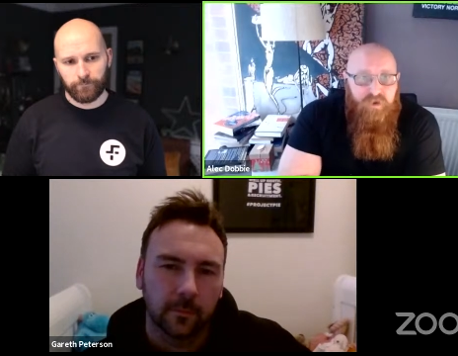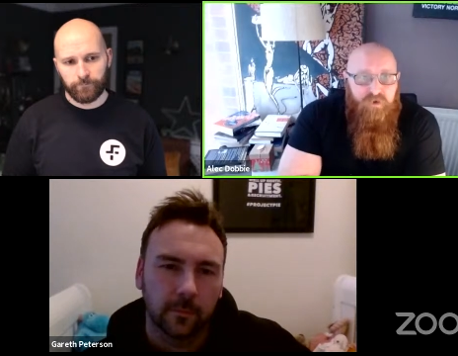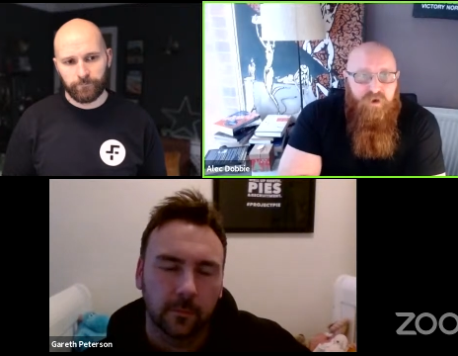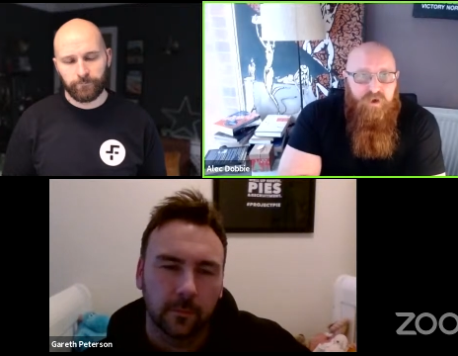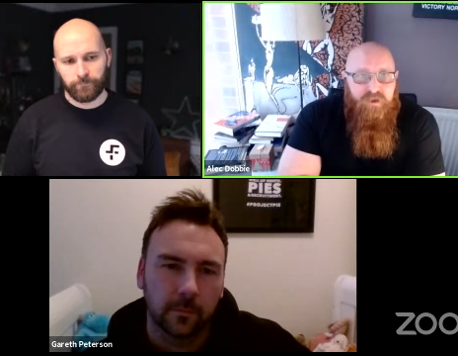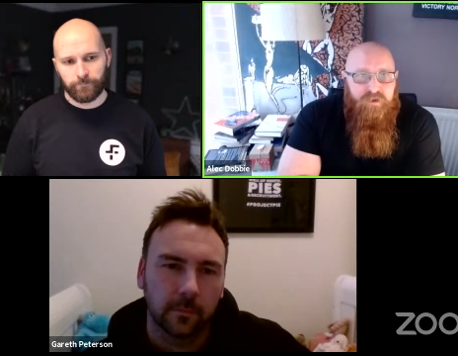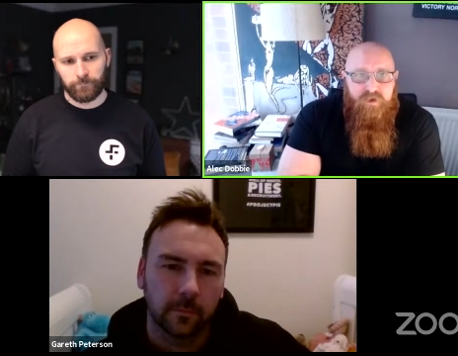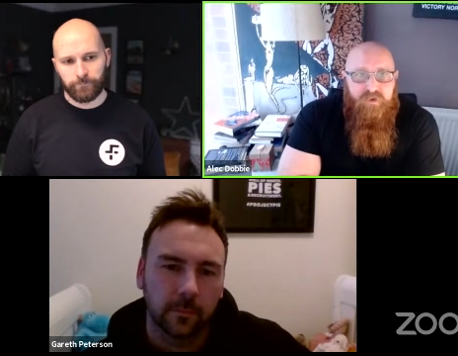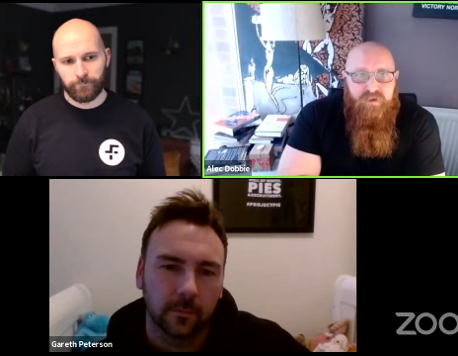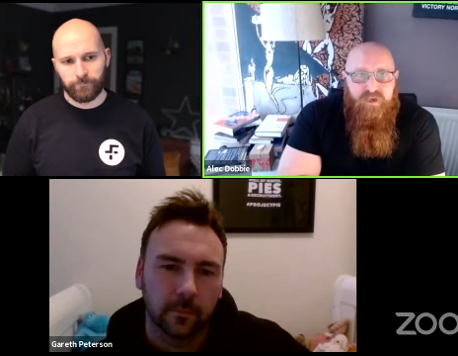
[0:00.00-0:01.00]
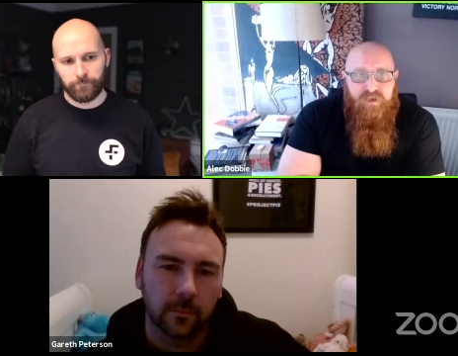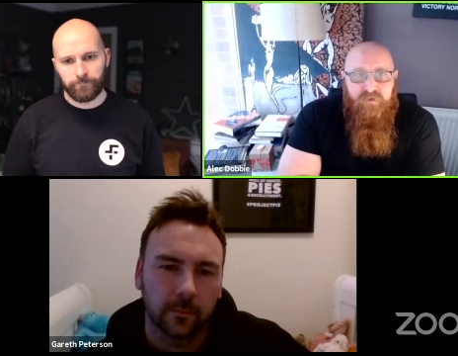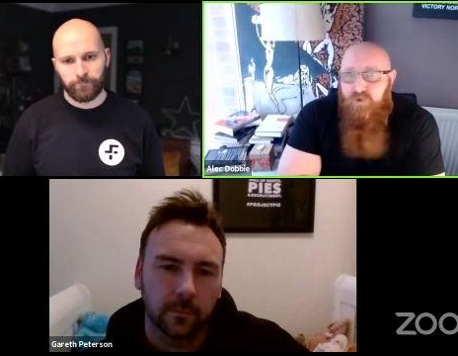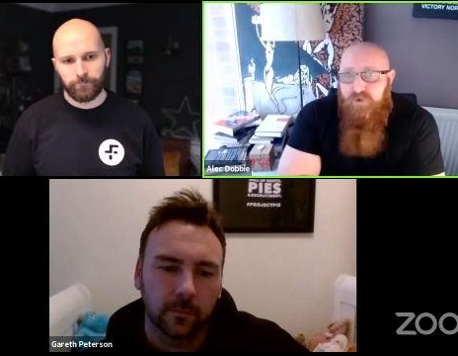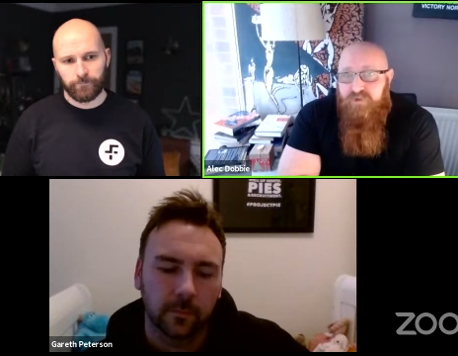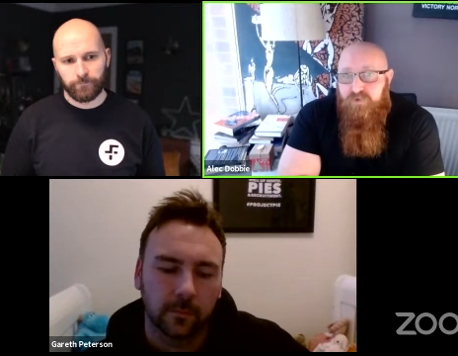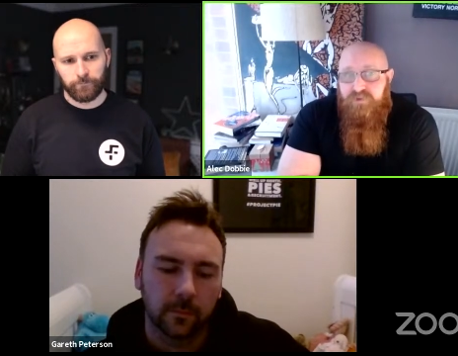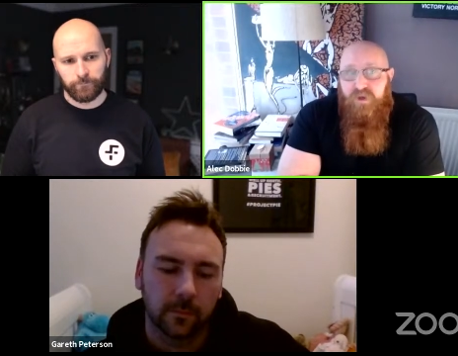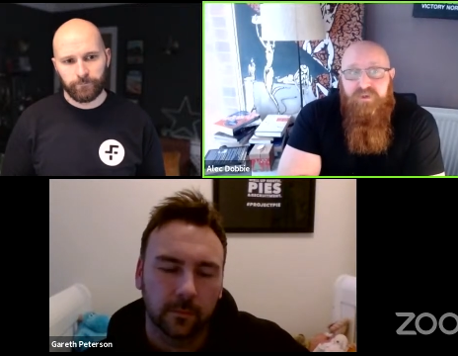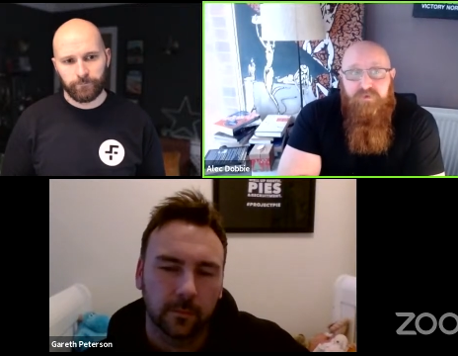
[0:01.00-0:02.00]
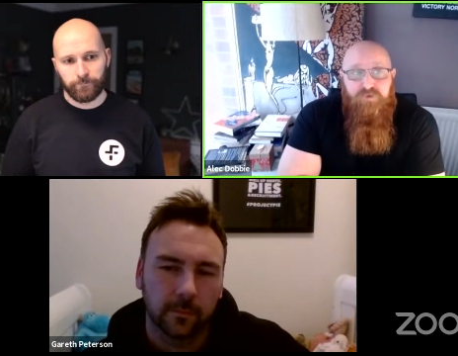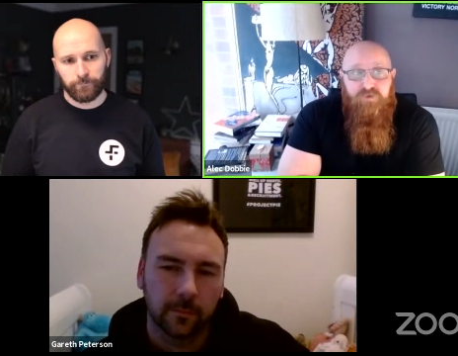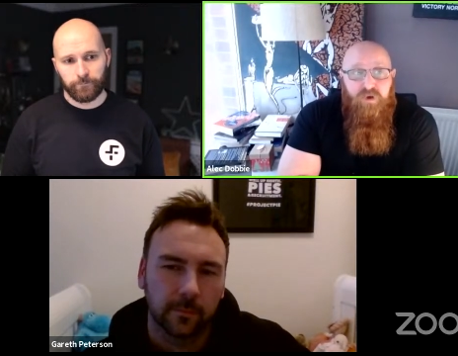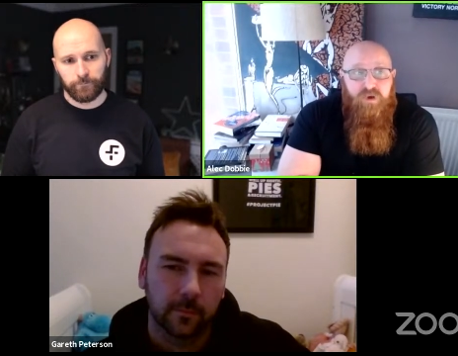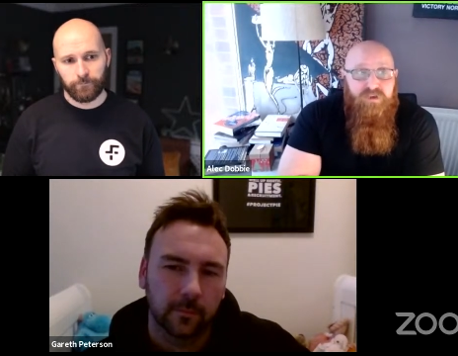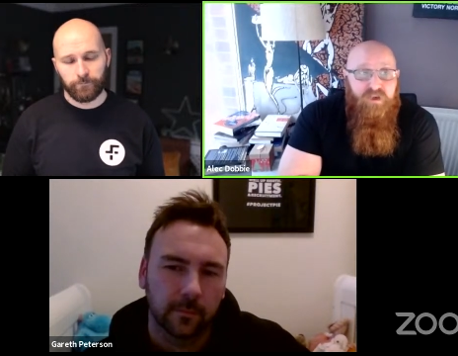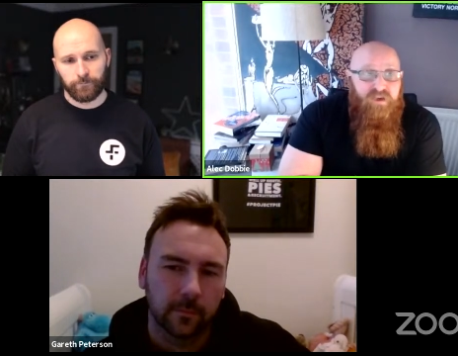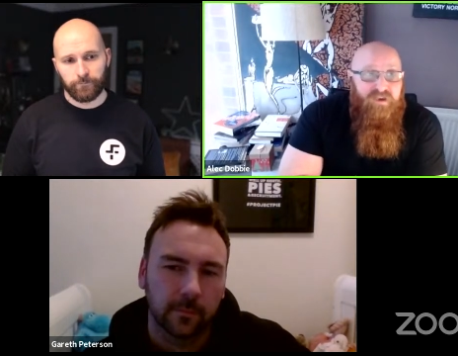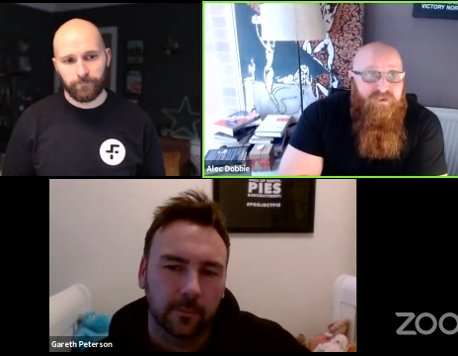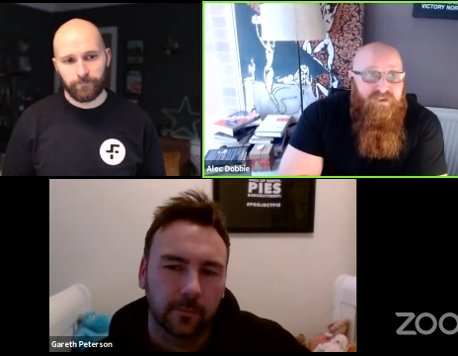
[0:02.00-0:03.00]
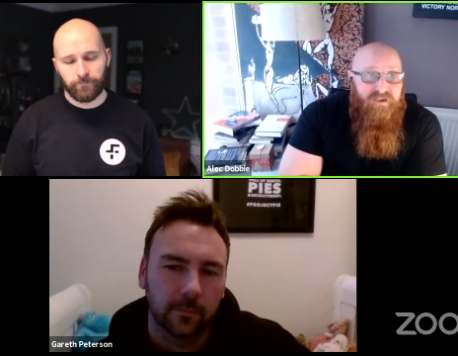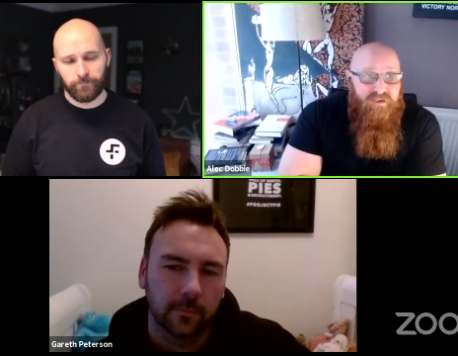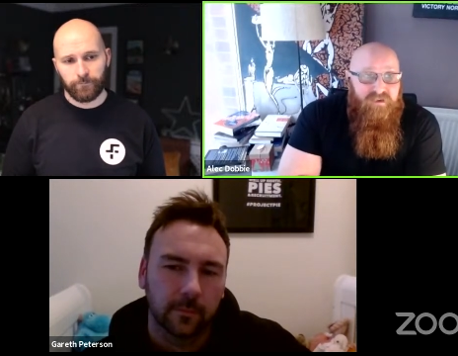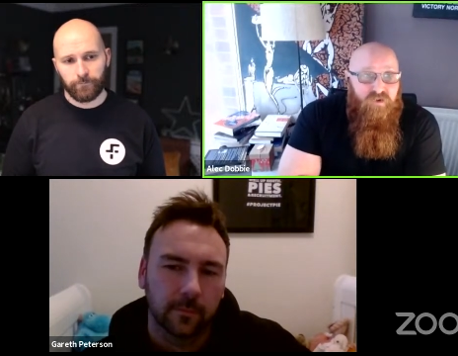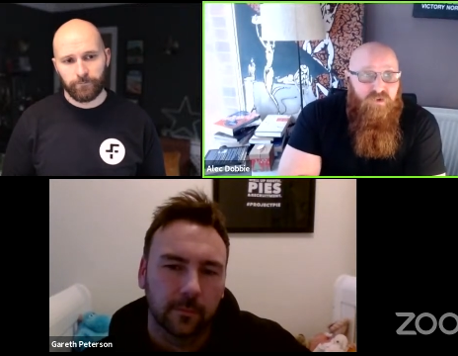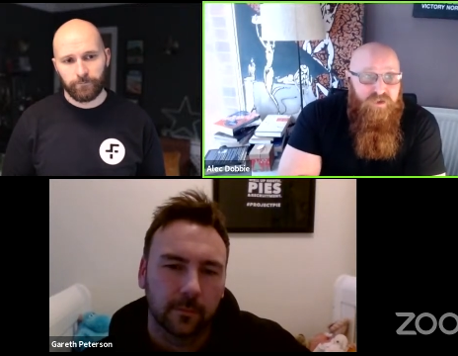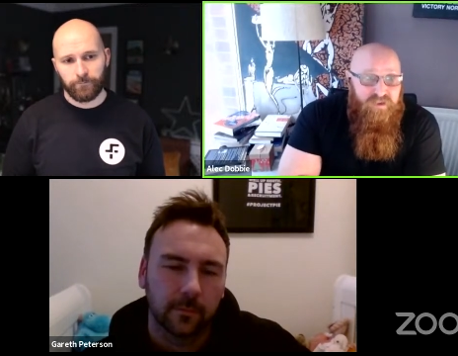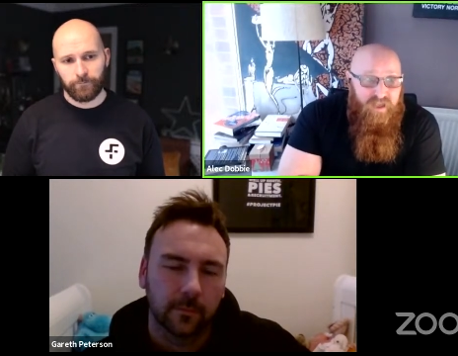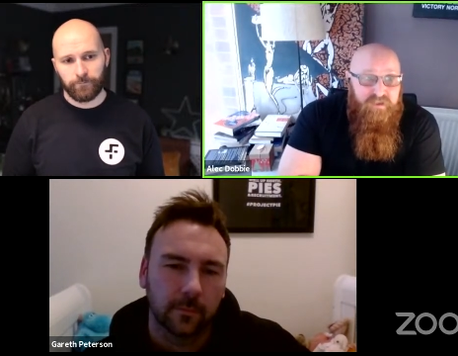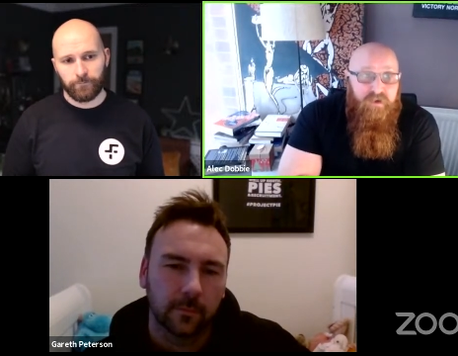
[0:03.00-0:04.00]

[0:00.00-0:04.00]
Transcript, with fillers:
Speaker 1: I, I, think if you're selling more into us guys, it probably works. If you're selling into corporates, less